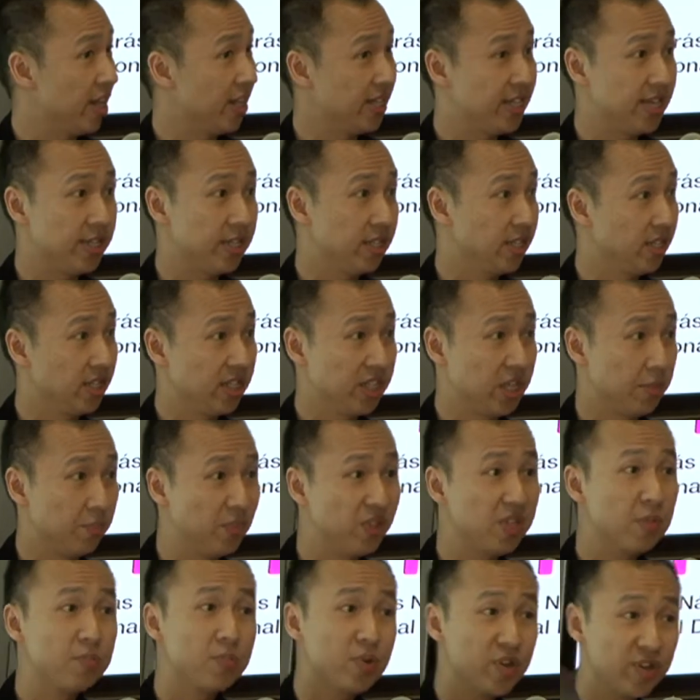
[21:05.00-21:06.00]
identity,
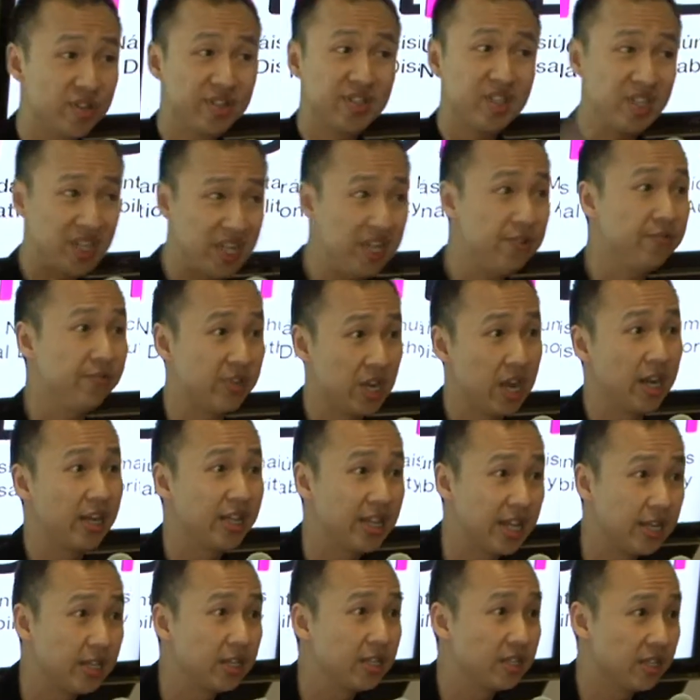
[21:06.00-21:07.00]
but the perceived
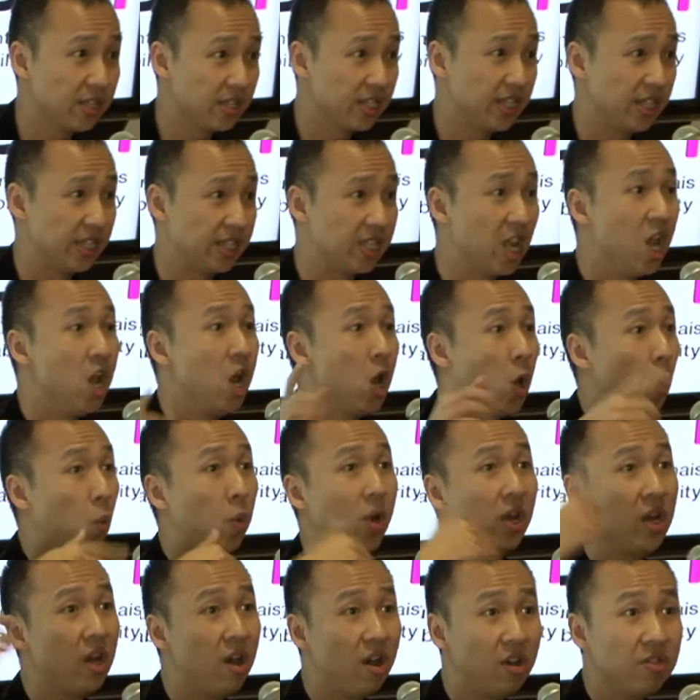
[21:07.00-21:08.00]
identities.
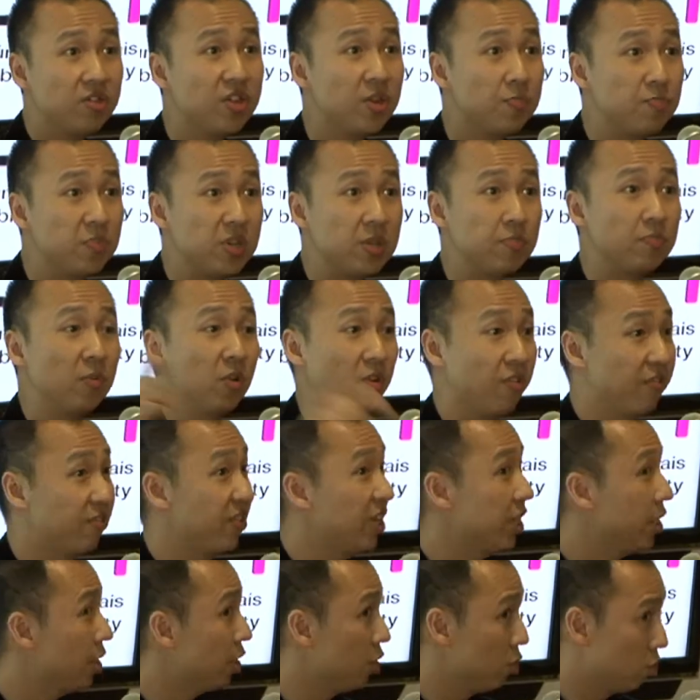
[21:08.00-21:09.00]
What other people
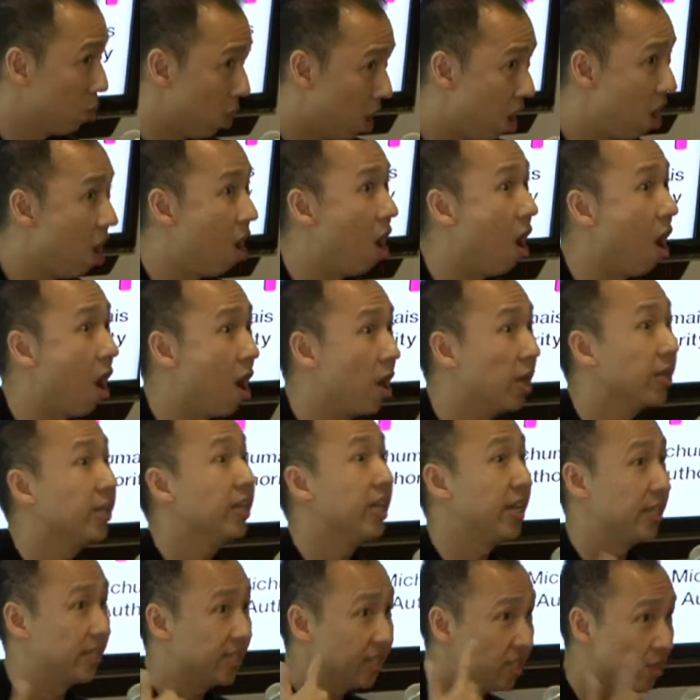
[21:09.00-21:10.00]
think you are
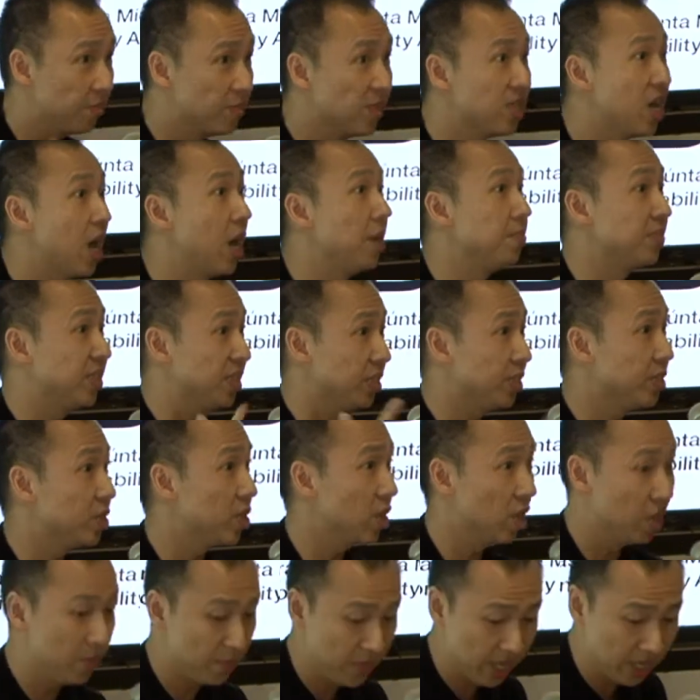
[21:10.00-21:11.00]
can sometimes
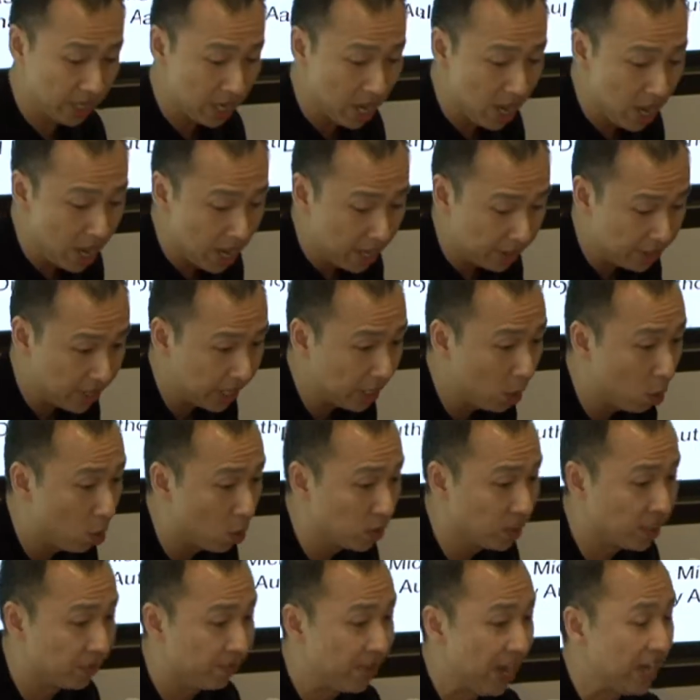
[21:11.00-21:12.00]
determine their
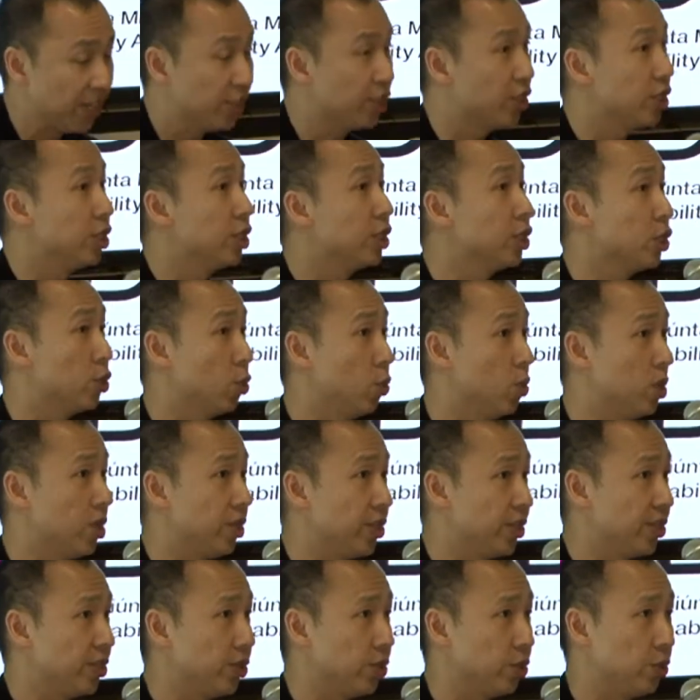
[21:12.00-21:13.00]
course of actions
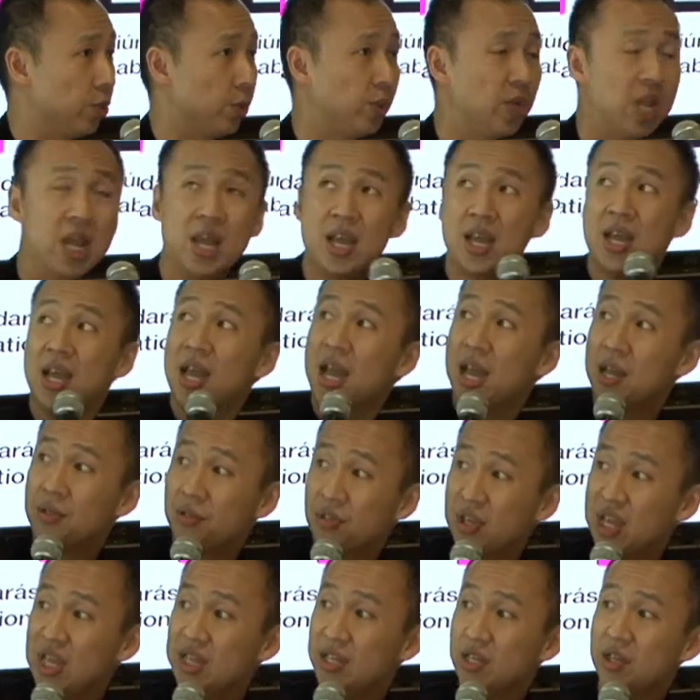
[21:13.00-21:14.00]
towards you. And
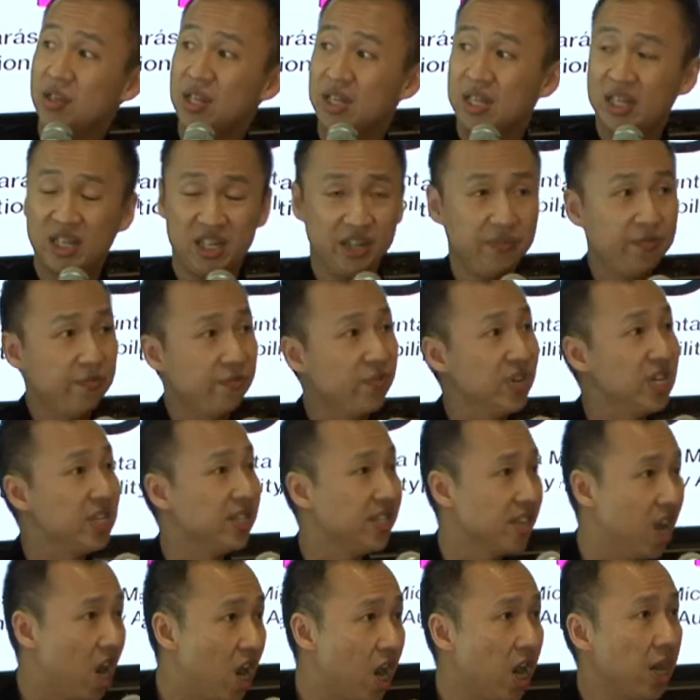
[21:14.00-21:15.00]
these are the different
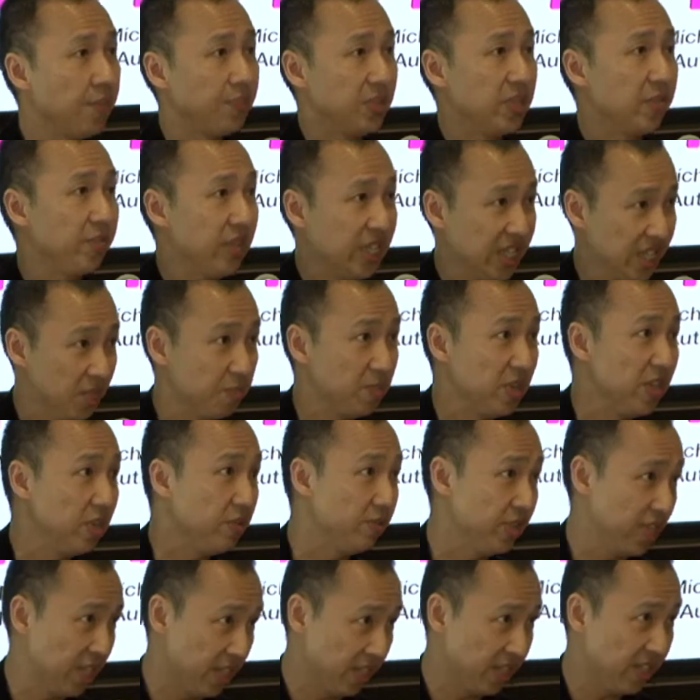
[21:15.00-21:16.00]
types of
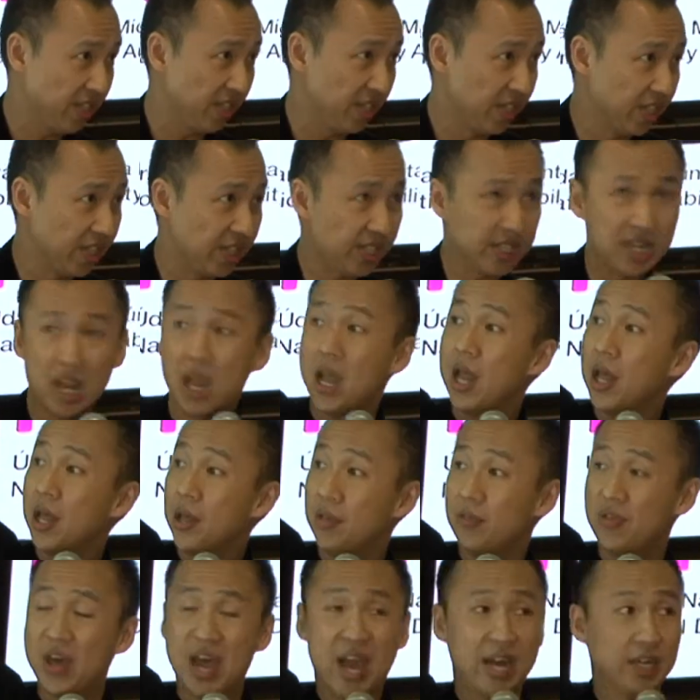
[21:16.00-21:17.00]
experiences
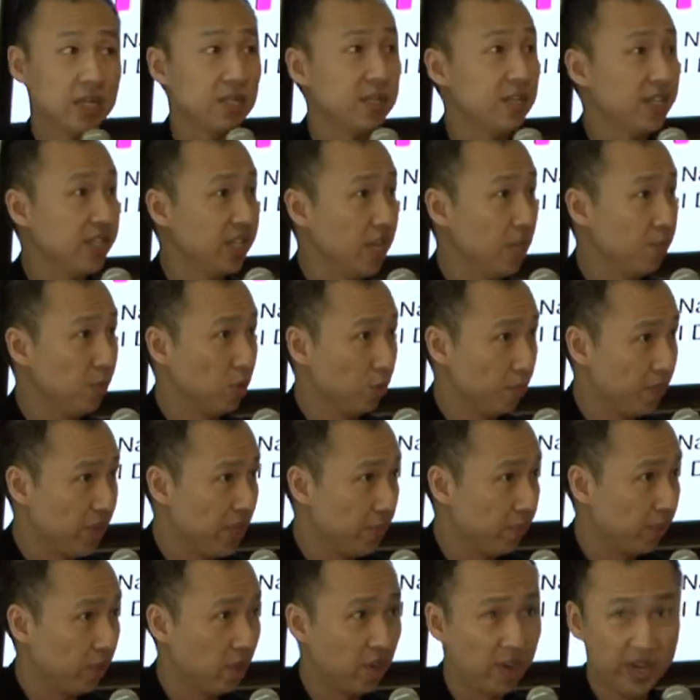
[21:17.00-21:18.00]
that disabled
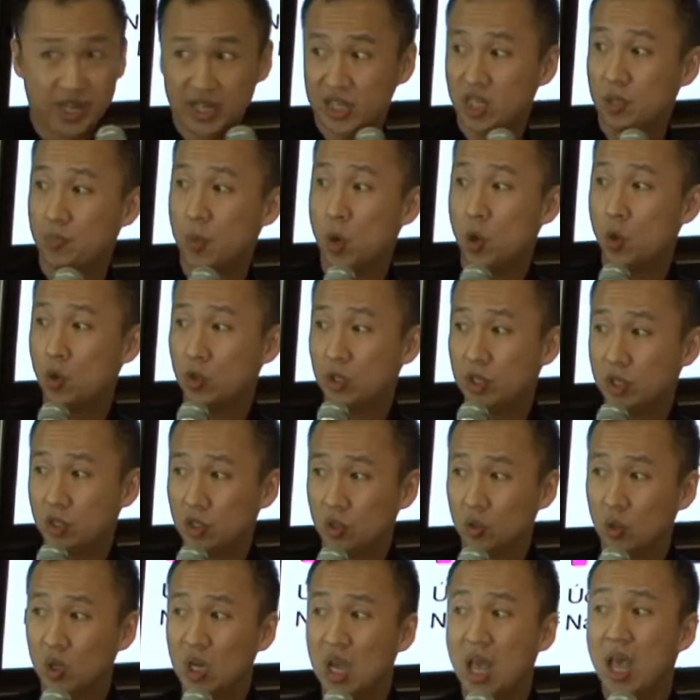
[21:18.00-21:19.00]
people are exposed
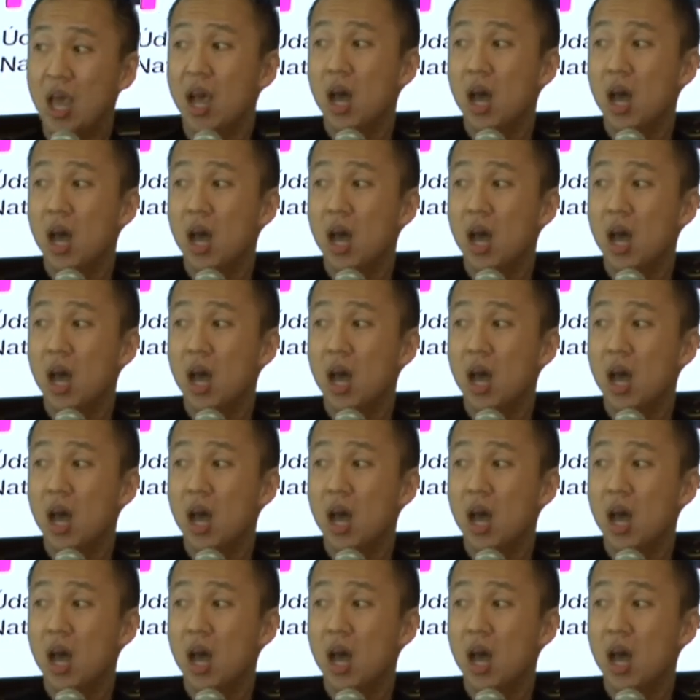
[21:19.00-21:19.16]
to